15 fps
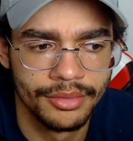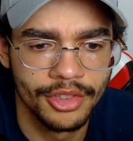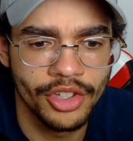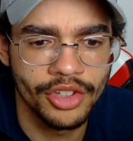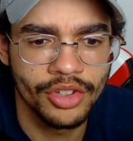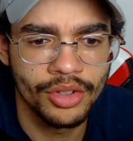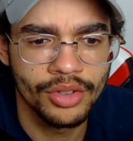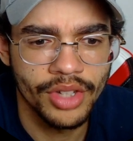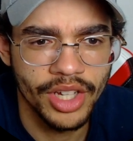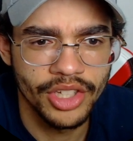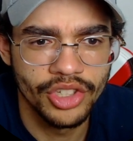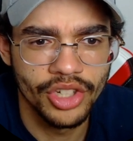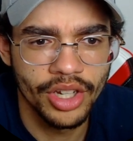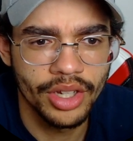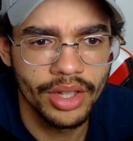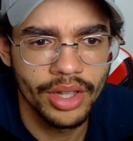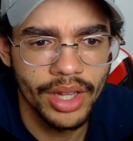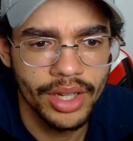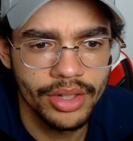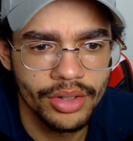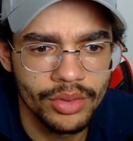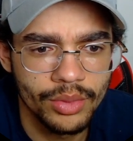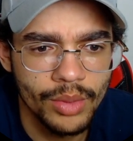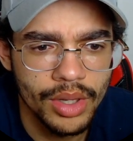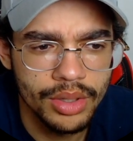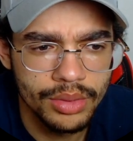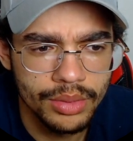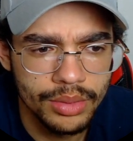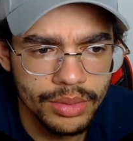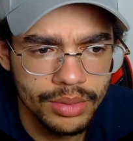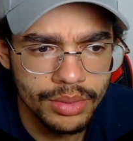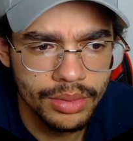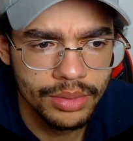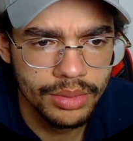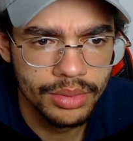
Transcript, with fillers: These dudes like junk collectors? Whoa.